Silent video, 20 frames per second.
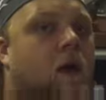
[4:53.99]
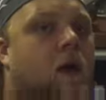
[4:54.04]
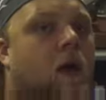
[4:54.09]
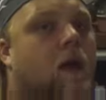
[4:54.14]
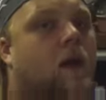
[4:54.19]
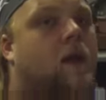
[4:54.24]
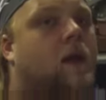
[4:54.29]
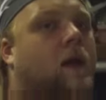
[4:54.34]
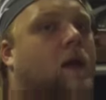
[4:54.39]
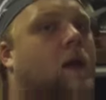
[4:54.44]

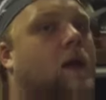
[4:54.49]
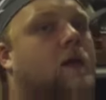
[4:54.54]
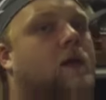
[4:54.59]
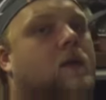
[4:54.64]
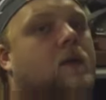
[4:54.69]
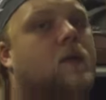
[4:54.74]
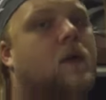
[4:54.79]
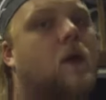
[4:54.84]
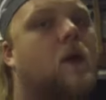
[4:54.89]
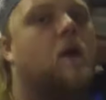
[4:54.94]
and then got
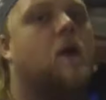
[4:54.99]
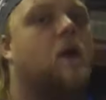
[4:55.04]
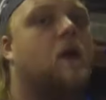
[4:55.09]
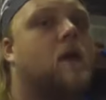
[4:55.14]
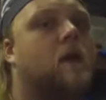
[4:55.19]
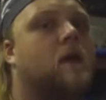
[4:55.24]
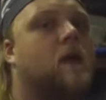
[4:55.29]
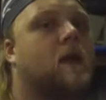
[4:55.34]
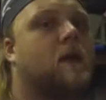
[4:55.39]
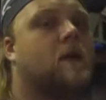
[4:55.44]
too
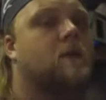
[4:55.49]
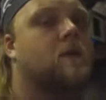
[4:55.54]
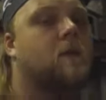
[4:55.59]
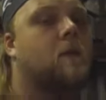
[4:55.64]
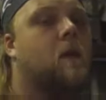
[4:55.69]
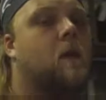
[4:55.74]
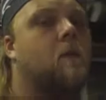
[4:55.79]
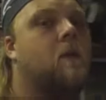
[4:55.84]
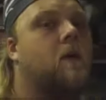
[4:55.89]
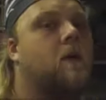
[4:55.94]
hard, and that's where
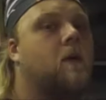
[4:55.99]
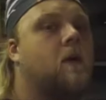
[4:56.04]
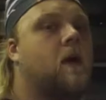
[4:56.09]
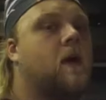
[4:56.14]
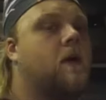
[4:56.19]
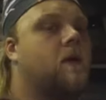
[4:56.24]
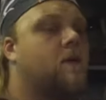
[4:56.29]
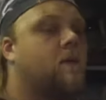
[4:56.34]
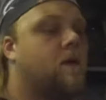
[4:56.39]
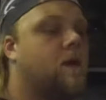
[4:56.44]
my peel
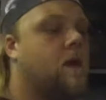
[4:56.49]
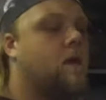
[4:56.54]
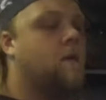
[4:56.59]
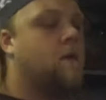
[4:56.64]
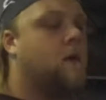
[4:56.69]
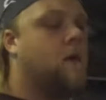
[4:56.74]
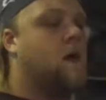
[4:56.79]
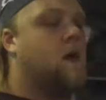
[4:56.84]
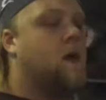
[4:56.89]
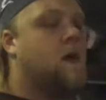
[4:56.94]
came from.
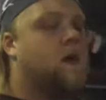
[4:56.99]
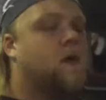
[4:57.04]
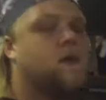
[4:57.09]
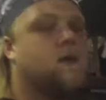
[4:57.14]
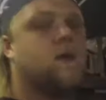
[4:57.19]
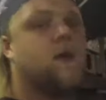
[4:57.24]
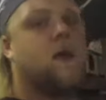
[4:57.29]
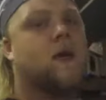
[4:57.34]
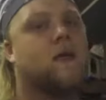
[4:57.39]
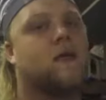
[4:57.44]

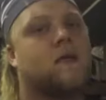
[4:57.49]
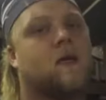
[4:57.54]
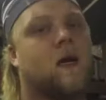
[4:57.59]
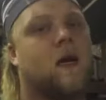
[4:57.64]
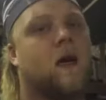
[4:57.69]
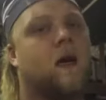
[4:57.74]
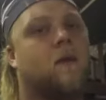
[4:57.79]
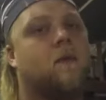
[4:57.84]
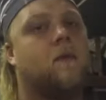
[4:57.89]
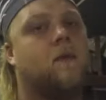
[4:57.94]
So next
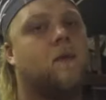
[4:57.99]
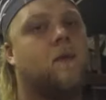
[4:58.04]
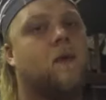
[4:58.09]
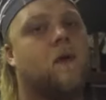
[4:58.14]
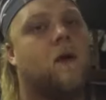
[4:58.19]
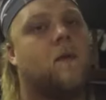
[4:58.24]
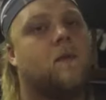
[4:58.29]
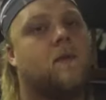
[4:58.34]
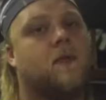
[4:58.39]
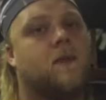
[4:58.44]
time
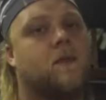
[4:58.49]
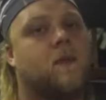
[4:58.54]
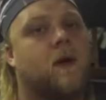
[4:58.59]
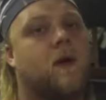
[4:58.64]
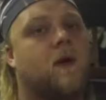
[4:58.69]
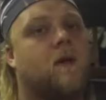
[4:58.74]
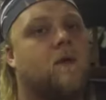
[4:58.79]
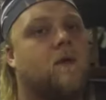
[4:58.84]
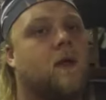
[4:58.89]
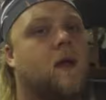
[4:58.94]
I'm
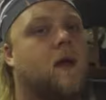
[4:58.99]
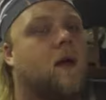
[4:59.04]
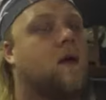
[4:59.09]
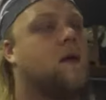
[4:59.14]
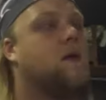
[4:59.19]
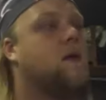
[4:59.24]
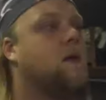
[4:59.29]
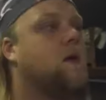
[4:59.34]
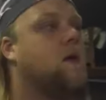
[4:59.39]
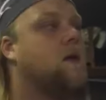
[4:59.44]
spraying with that
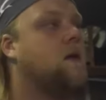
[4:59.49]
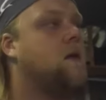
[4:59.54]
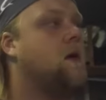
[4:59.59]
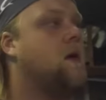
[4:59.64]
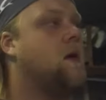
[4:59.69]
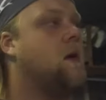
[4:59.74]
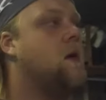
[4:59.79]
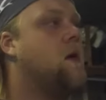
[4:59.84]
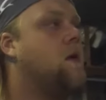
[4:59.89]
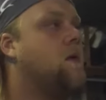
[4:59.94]
clear,
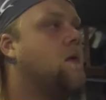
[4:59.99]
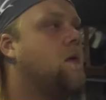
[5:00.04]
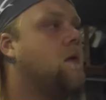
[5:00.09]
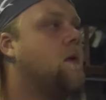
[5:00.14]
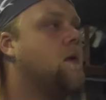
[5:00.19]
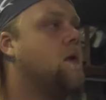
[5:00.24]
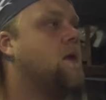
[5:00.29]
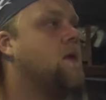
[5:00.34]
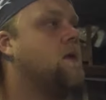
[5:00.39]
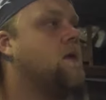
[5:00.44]
what I'm
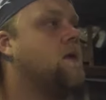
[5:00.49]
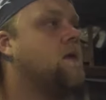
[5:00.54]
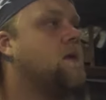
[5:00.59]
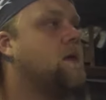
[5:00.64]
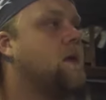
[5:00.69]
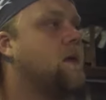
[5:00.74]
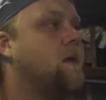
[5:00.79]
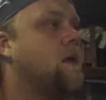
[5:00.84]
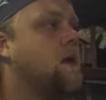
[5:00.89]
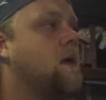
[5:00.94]
going to do is
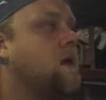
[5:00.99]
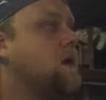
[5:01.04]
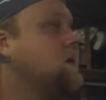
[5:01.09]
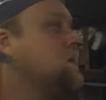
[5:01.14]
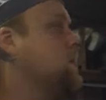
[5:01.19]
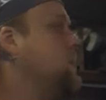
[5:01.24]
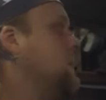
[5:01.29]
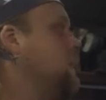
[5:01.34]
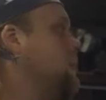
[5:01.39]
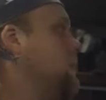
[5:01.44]
I'm going to
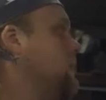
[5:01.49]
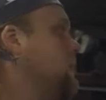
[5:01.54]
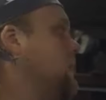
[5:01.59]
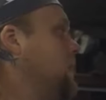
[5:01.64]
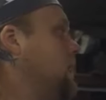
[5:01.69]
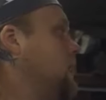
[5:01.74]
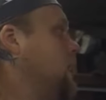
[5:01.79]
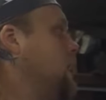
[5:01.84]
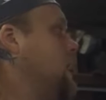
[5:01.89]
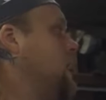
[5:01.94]
experiment
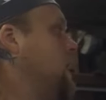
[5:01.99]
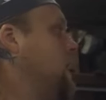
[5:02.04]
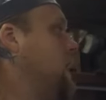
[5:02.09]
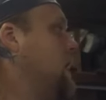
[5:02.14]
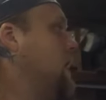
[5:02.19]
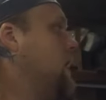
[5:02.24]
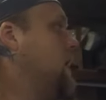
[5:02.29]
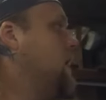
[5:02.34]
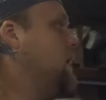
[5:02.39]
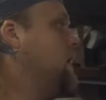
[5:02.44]
with it,
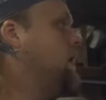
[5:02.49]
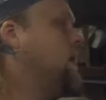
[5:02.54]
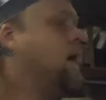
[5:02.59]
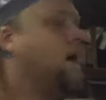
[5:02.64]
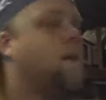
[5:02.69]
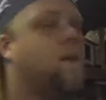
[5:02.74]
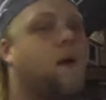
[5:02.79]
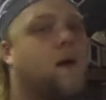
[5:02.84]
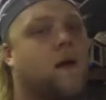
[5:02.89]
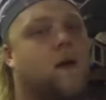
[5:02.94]
and
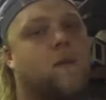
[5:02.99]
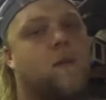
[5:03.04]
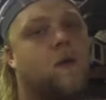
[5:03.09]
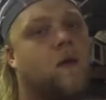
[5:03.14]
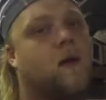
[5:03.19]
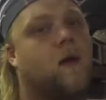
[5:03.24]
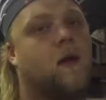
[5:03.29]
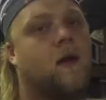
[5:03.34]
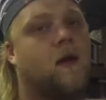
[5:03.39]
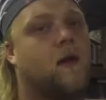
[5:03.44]
I'm not going to
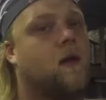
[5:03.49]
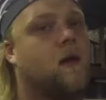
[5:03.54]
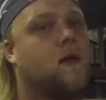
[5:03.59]
put any